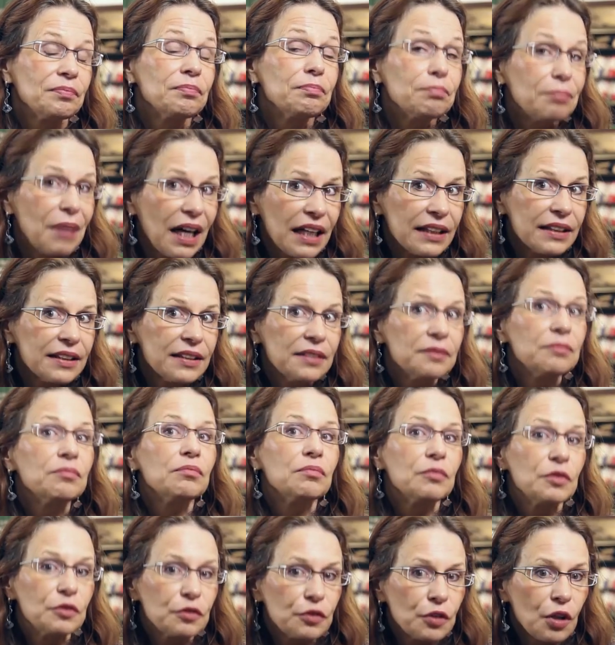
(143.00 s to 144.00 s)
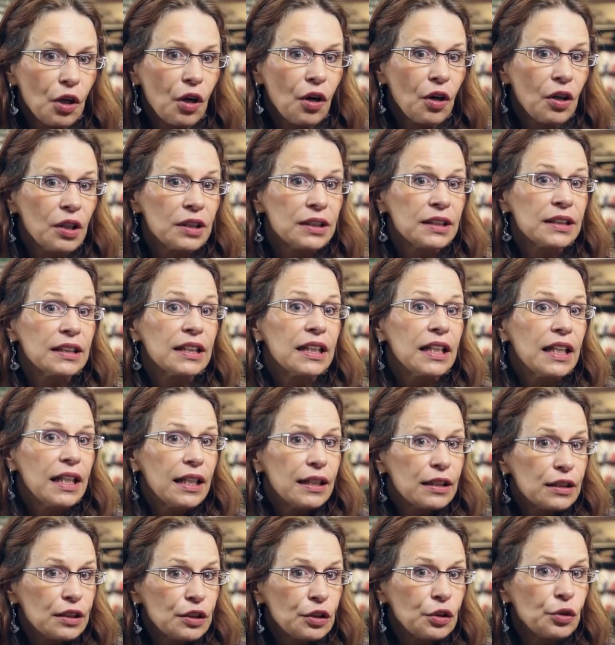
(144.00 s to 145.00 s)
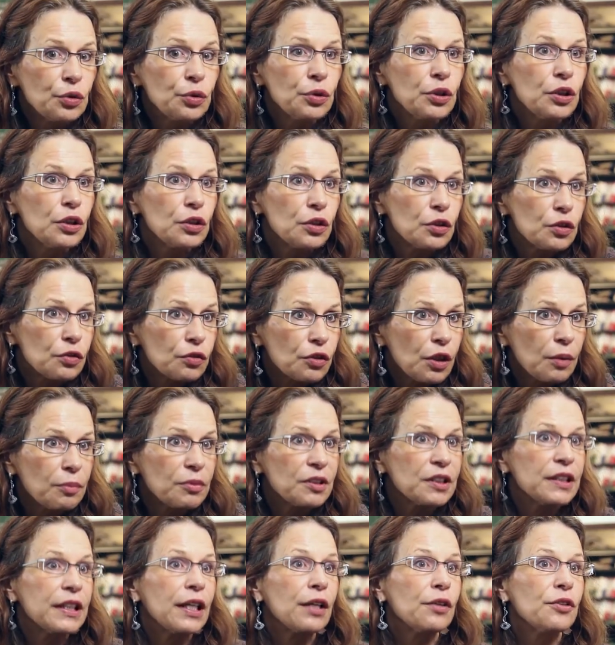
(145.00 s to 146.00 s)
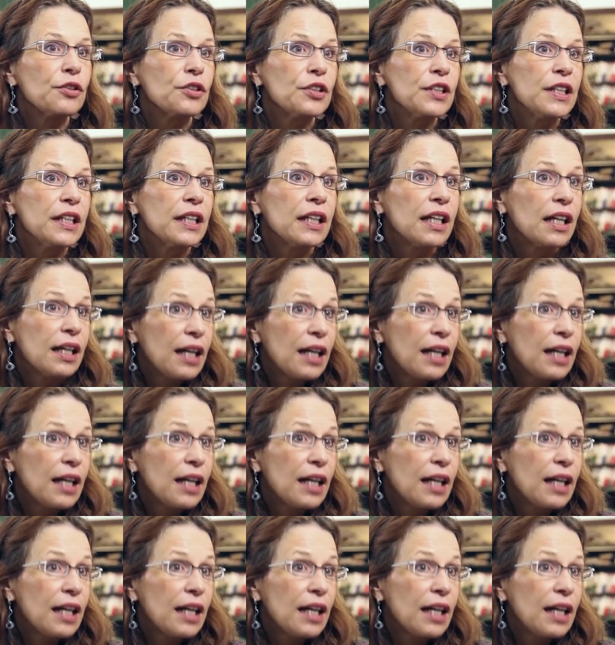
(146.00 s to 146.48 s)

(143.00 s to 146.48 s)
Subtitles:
But, of course, students from theology